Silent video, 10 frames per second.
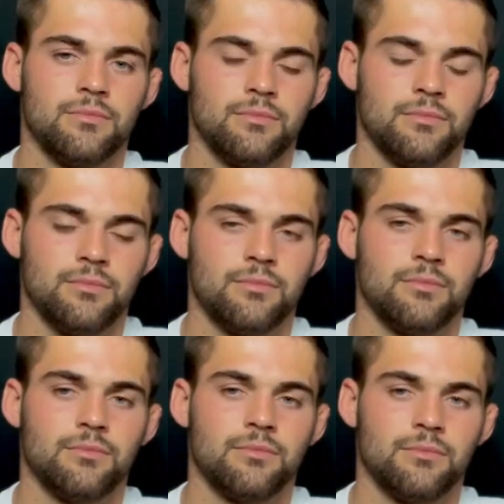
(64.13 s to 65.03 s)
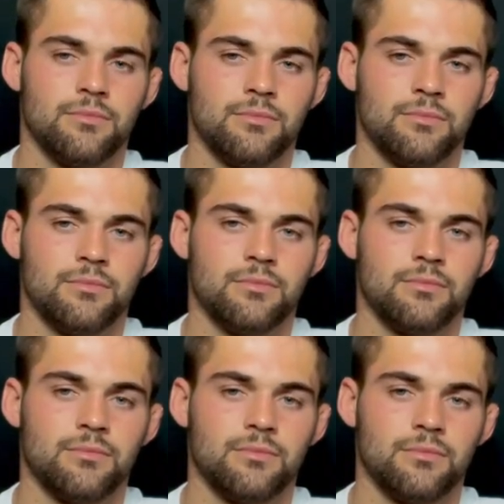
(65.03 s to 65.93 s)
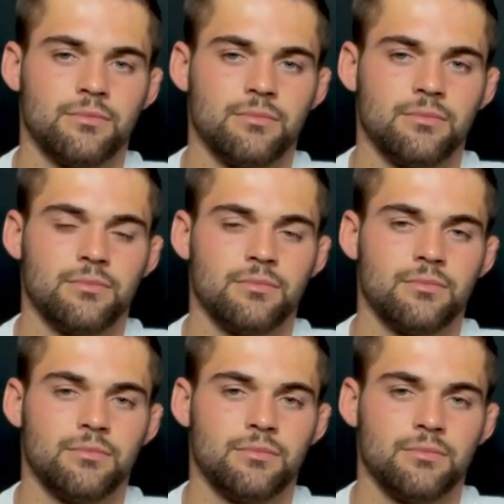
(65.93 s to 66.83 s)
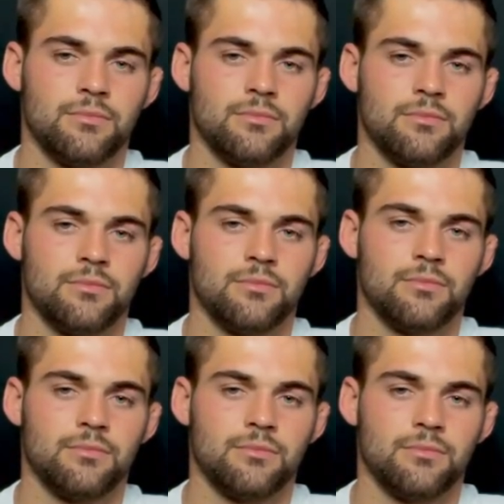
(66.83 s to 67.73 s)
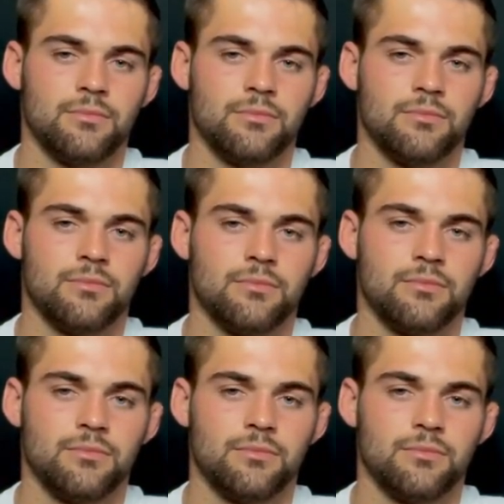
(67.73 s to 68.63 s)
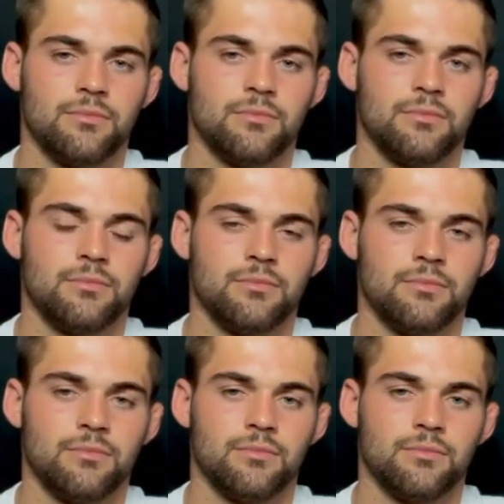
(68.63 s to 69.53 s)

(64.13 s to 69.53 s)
[no speech]